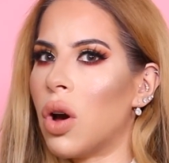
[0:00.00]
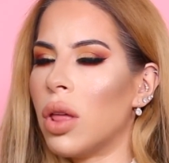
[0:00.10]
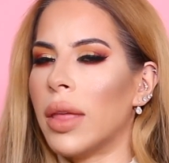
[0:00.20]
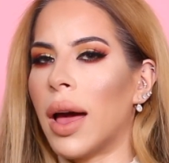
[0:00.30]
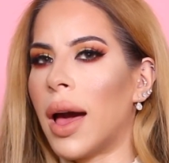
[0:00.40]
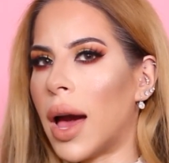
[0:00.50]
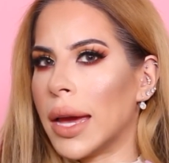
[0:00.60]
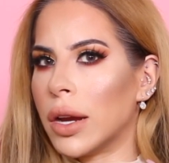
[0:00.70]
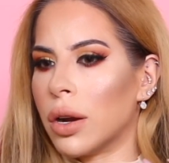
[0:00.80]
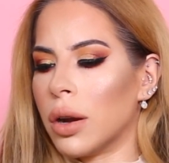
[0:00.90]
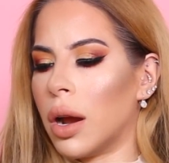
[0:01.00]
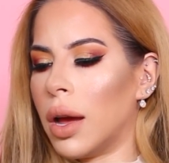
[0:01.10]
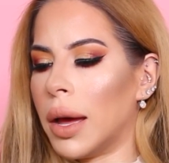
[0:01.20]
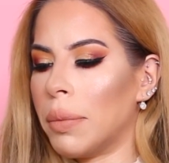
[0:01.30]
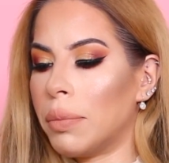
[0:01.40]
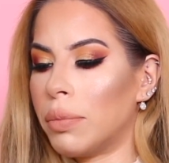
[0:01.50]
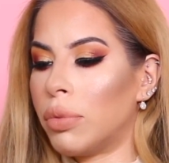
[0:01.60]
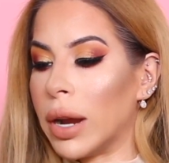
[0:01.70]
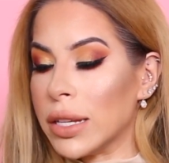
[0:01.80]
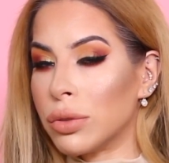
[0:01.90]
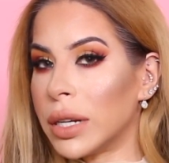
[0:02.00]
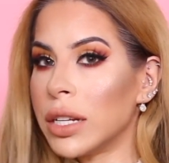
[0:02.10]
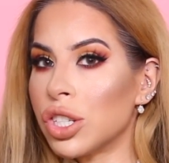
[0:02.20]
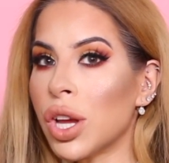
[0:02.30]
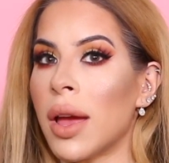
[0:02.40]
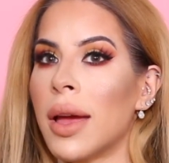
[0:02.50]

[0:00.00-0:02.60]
on the higher price range.